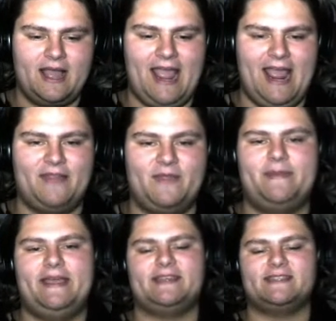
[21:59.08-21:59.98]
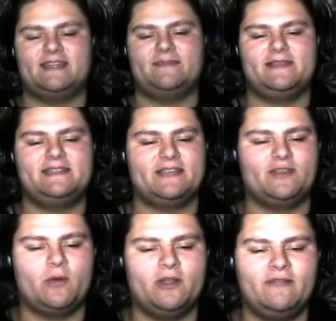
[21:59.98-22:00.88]
And the pick is going to be Set the
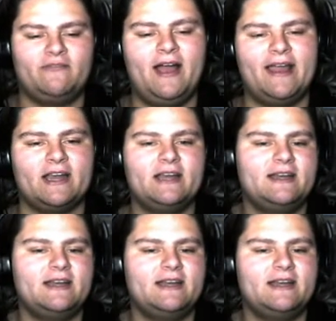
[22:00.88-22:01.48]
World on Fire.